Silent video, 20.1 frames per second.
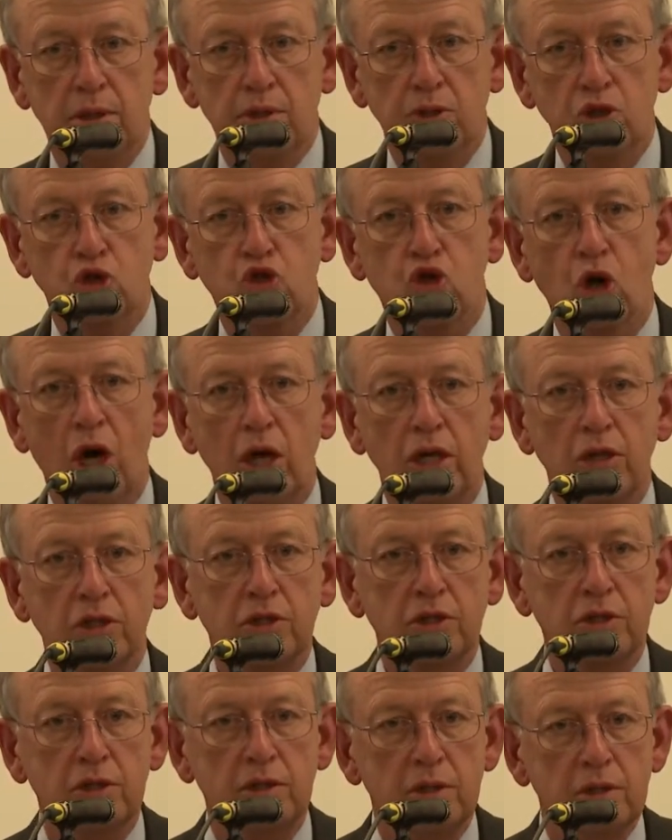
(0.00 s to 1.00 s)
to
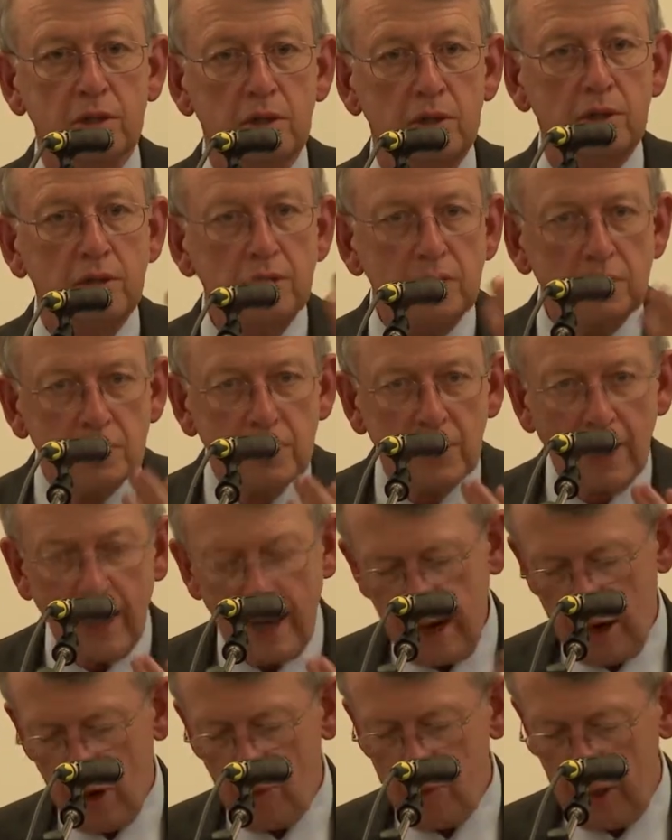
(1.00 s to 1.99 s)
trucks, to
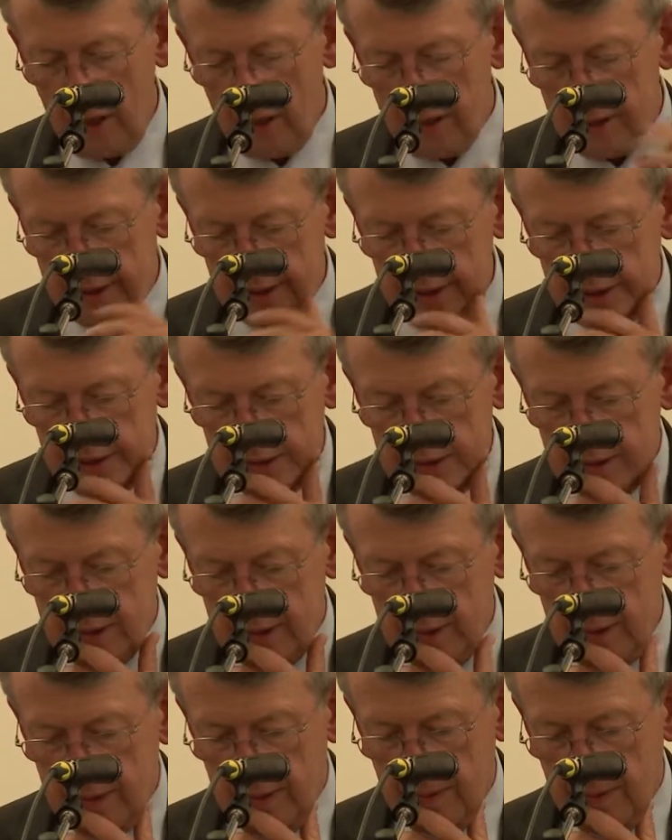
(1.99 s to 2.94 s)
airplanes.